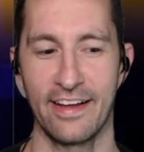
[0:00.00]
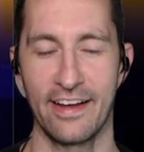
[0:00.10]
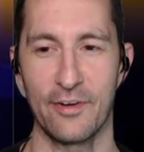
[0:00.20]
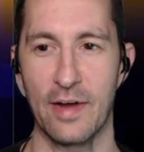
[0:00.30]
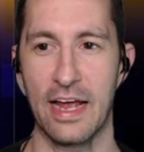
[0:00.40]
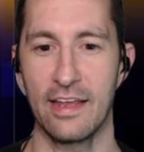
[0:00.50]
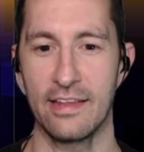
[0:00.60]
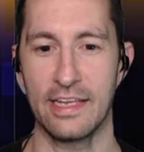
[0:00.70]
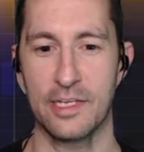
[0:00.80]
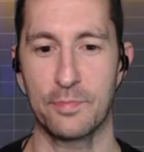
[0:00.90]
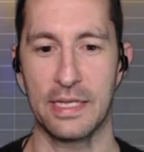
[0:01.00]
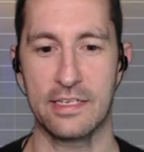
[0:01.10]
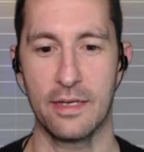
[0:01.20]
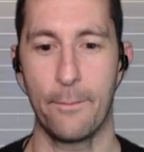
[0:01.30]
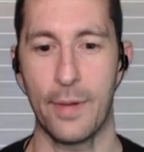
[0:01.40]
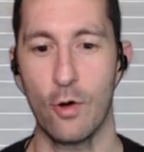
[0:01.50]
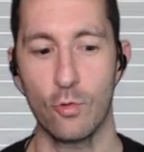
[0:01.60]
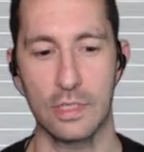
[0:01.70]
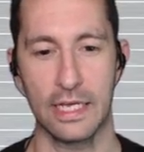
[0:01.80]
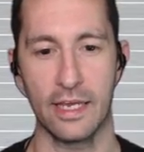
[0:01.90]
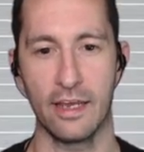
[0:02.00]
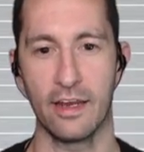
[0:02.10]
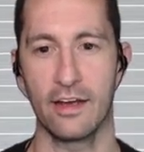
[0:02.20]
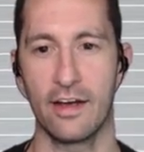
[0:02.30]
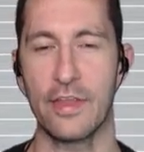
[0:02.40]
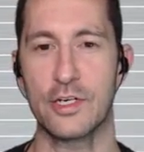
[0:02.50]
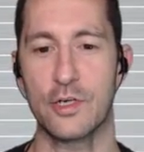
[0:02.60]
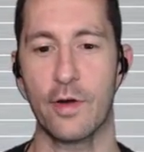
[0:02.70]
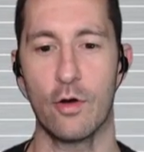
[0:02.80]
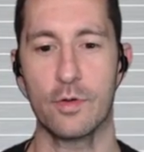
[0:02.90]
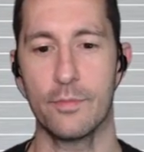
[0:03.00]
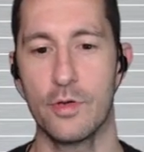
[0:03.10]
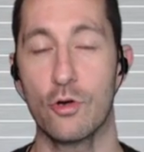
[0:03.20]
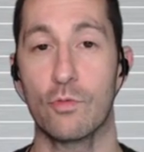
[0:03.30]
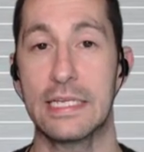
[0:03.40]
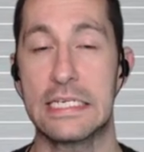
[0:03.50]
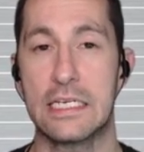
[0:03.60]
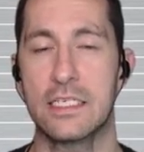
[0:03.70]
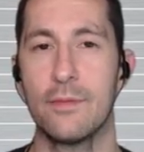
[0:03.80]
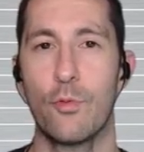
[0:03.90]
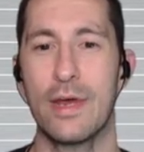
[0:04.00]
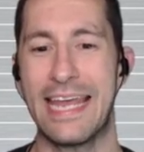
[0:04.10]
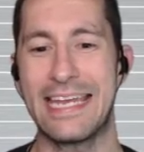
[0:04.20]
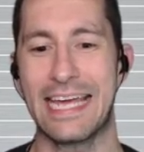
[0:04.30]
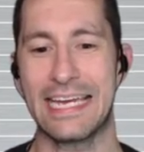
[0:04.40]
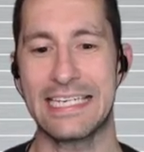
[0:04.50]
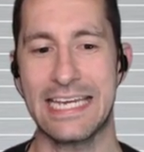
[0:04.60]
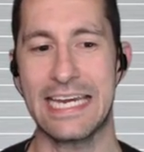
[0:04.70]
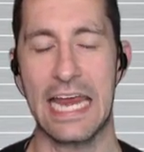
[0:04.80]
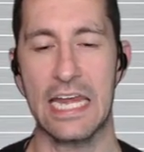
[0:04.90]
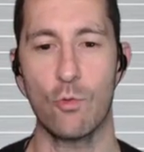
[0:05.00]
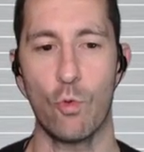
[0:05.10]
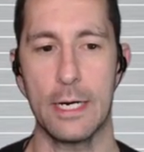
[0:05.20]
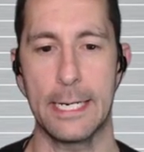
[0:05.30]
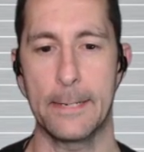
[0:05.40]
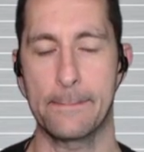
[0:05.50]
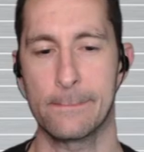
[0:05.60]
All right, let's play some Bowling on the Atari home computer, released at some point in 1981.